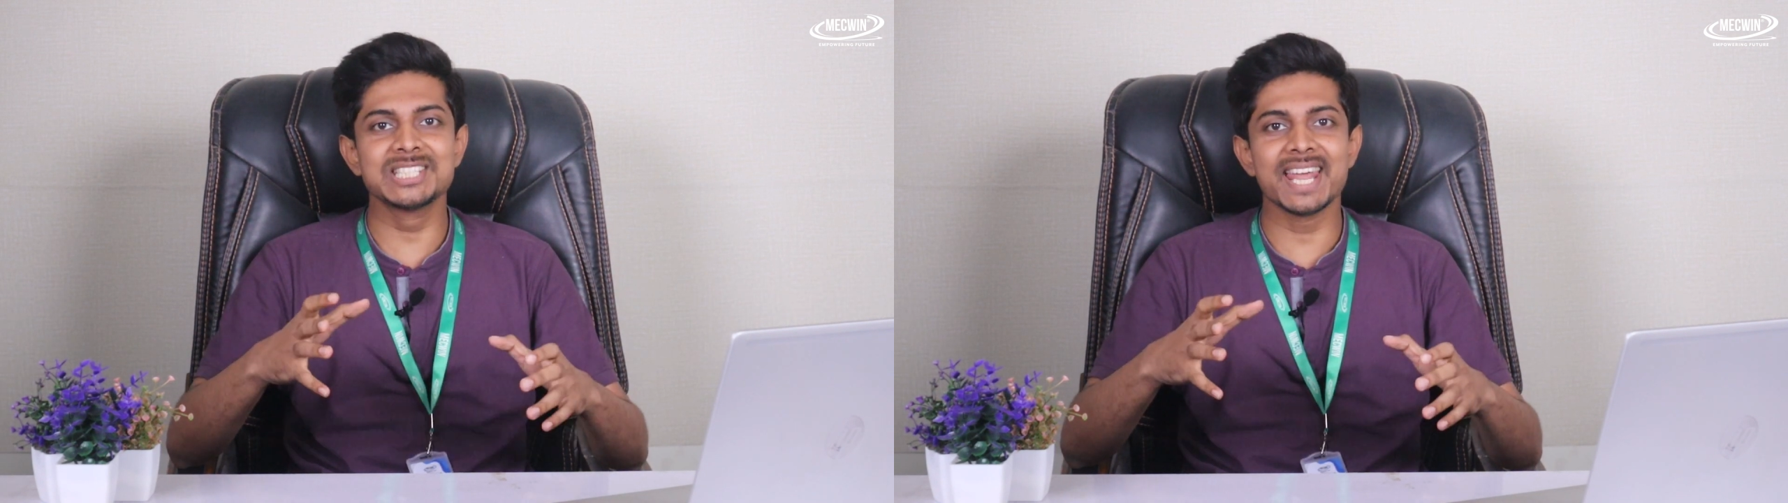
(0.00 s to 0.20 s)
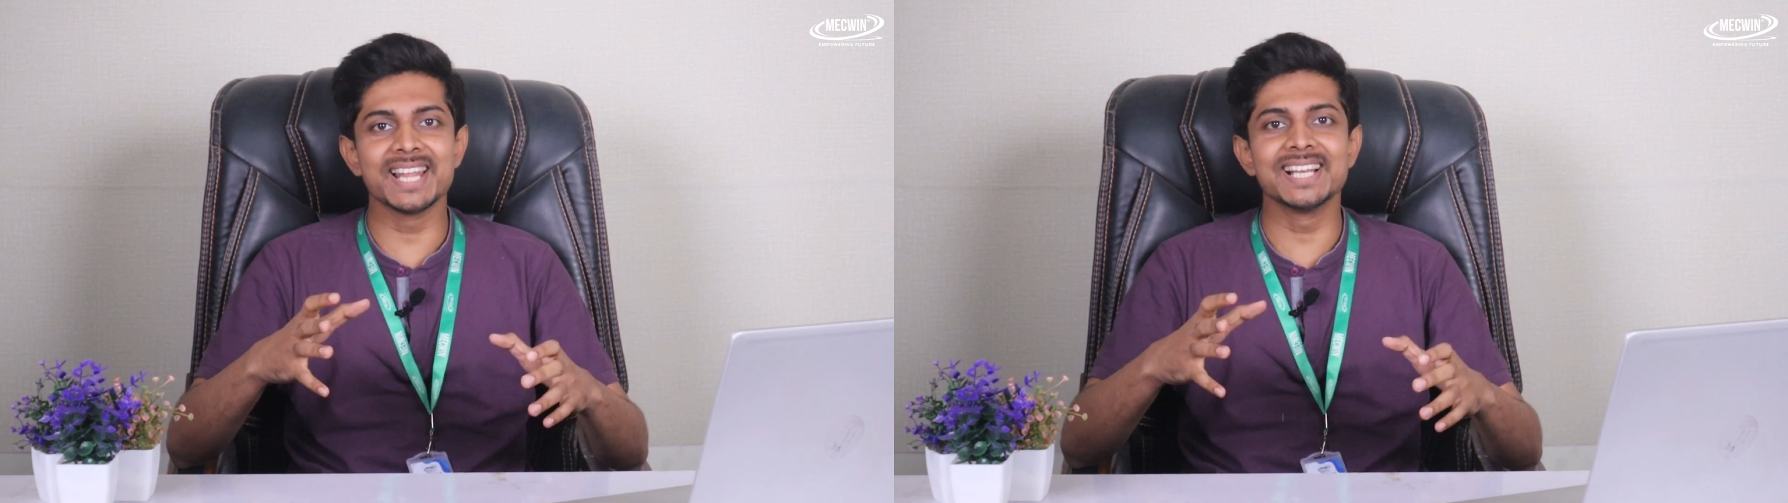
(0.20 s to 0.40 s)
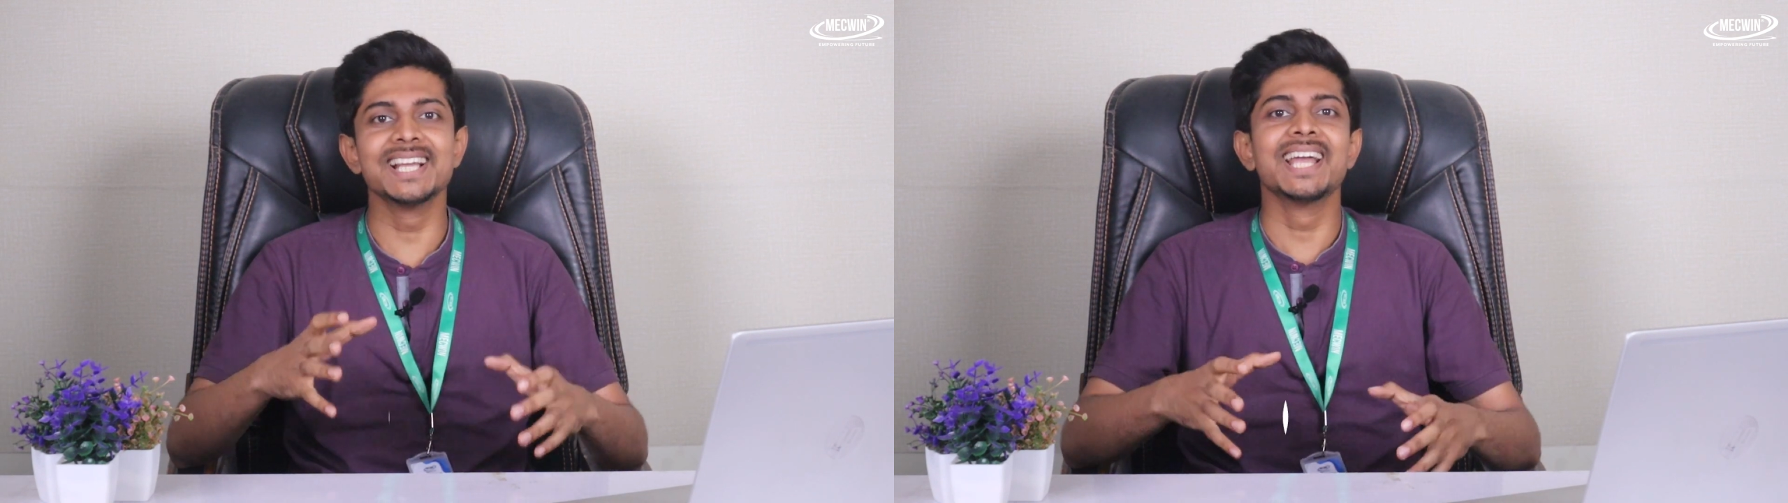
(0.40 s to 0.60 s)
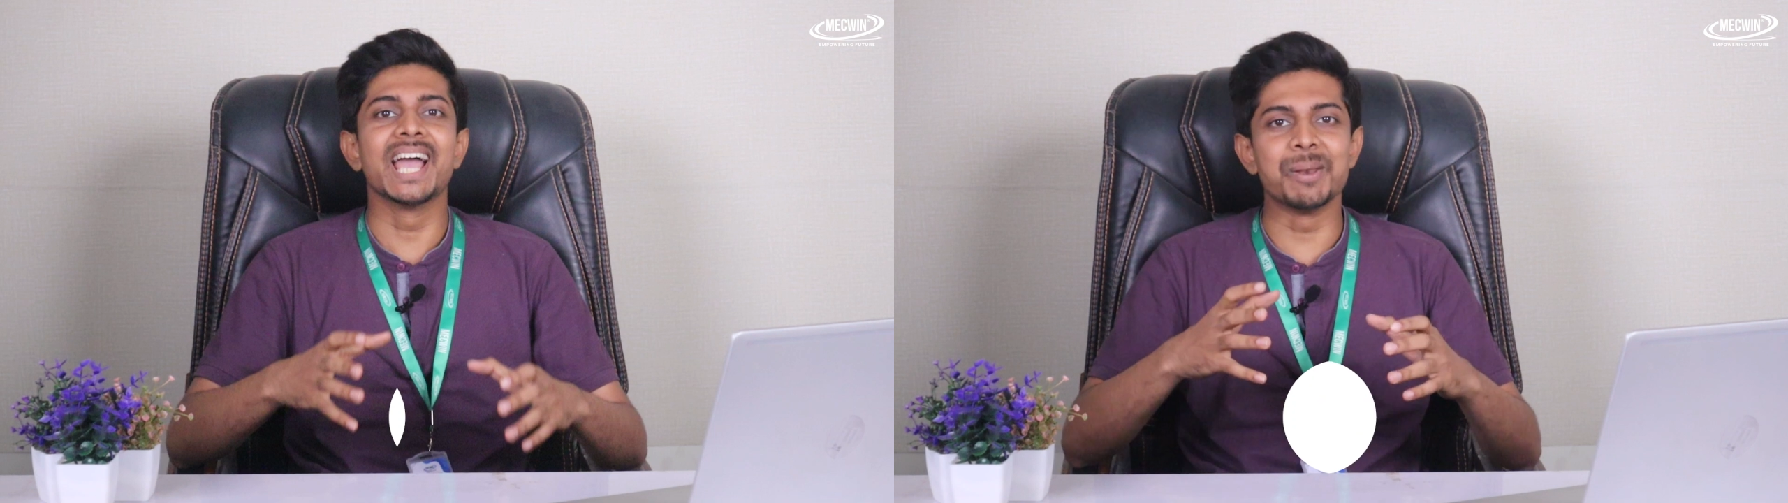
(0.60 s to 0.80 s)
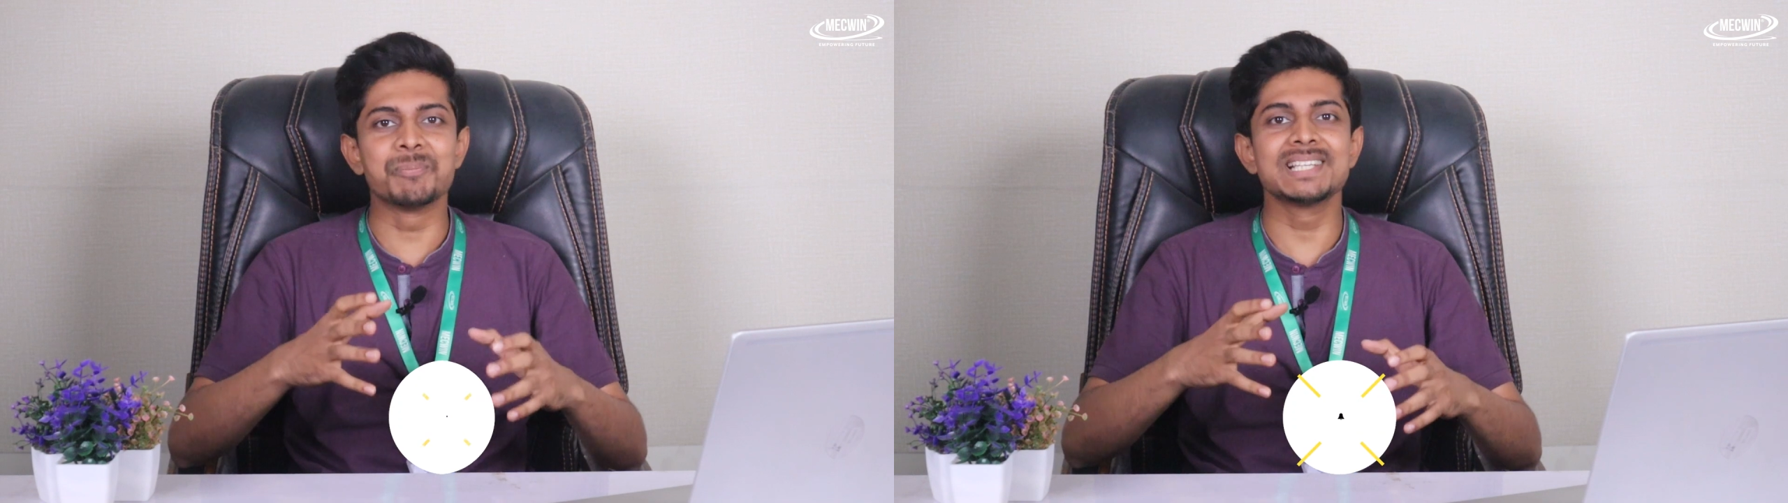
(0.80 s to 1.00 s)
channel
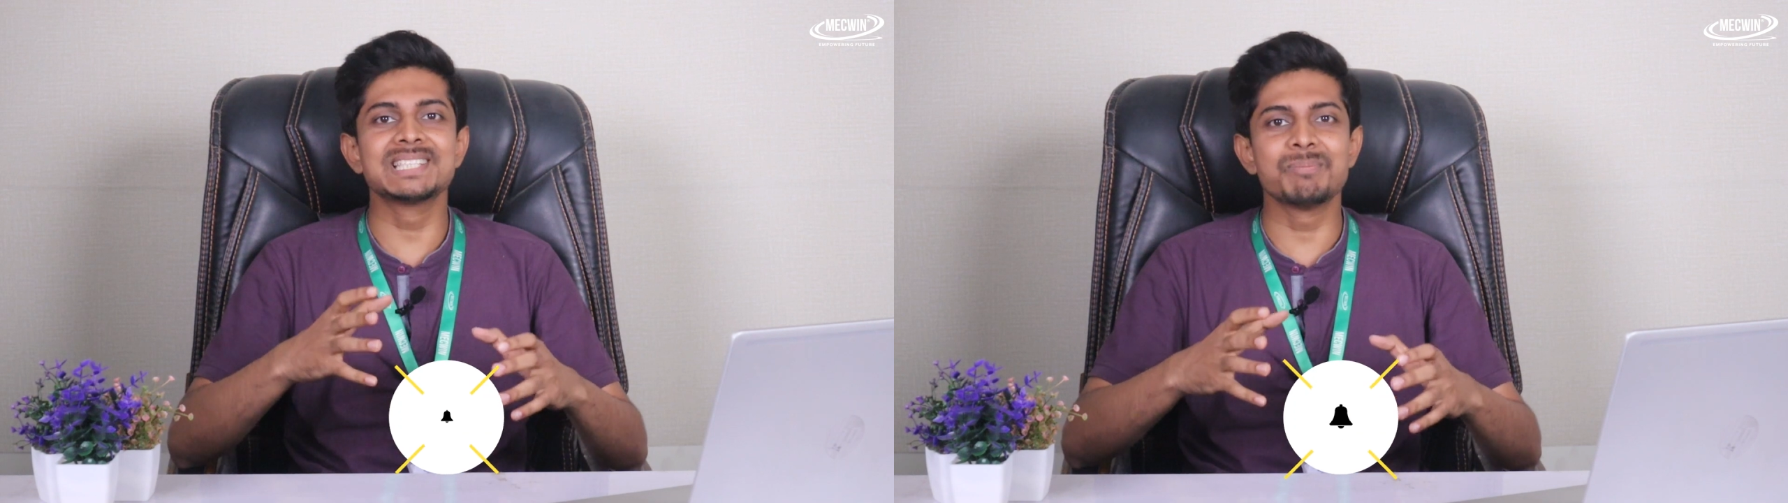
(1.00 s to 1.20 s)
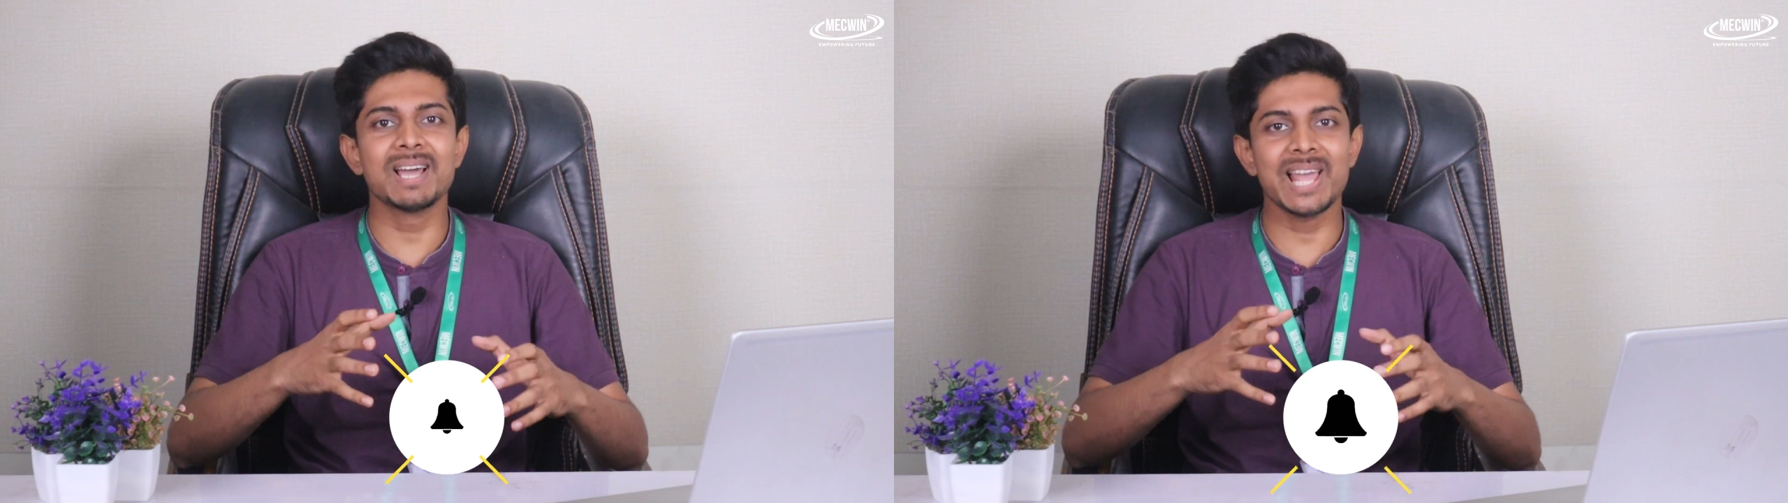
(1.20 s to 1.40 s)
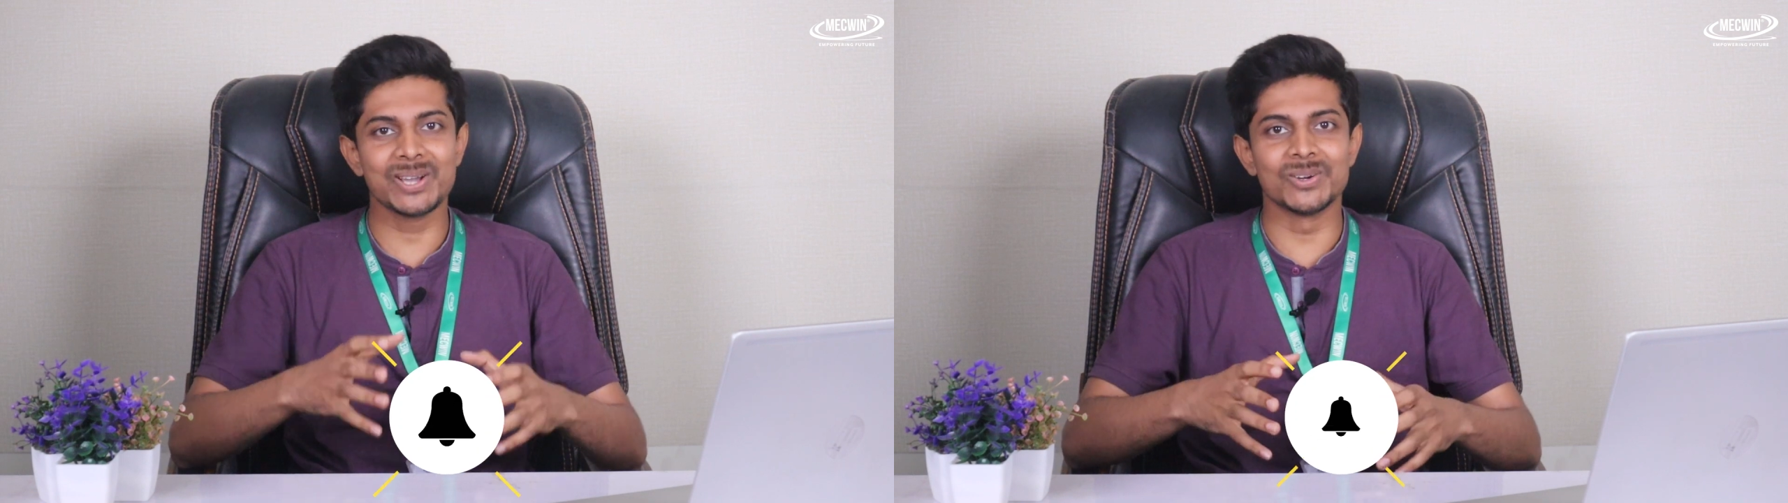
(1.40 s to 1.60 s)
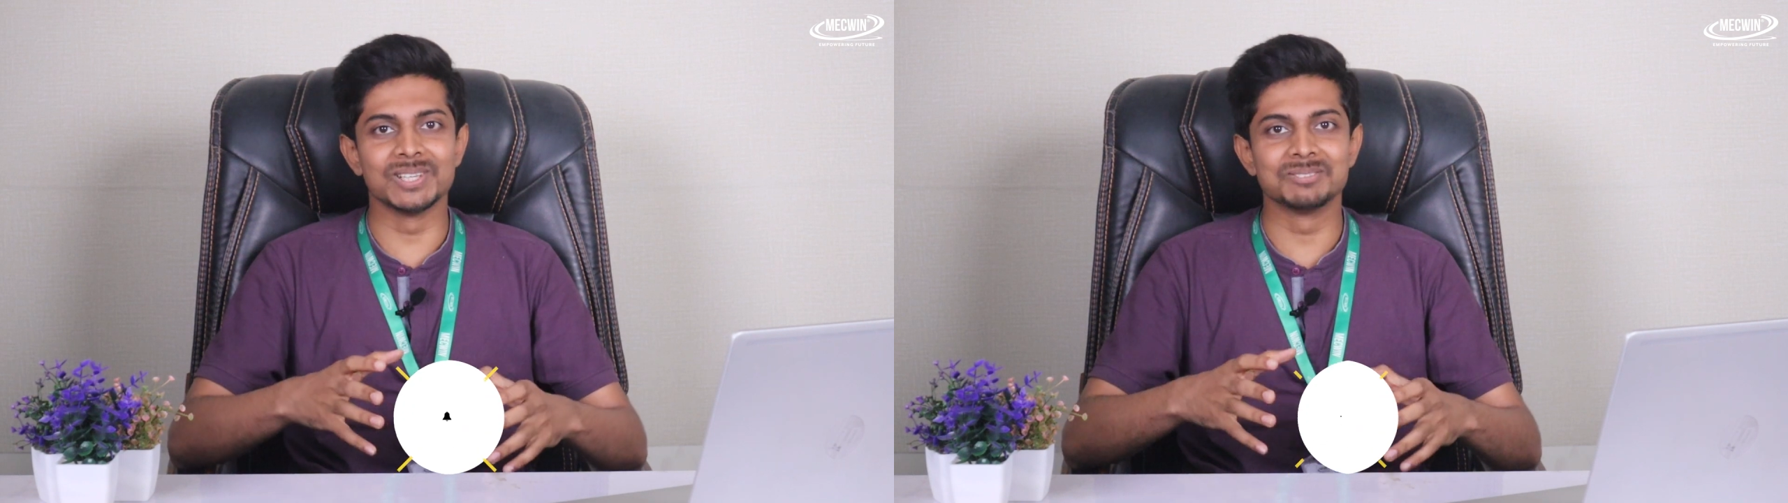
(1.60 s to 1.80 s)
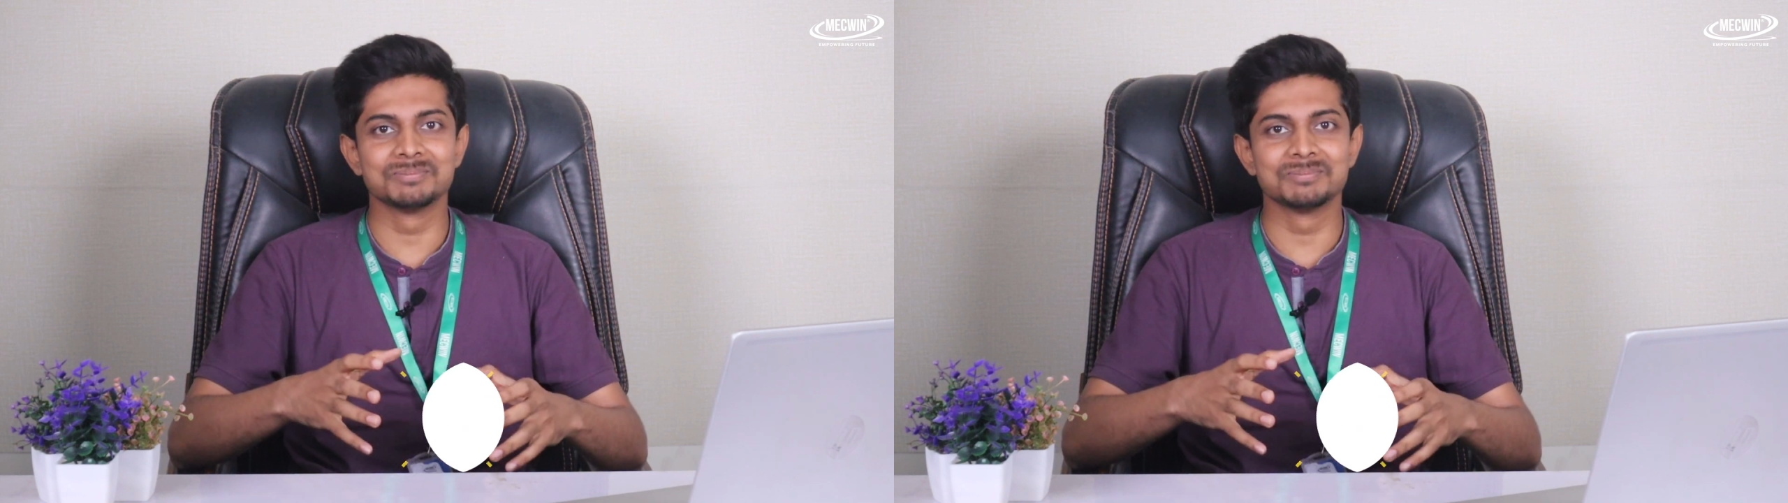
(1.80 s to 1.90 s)
and press the bell icon.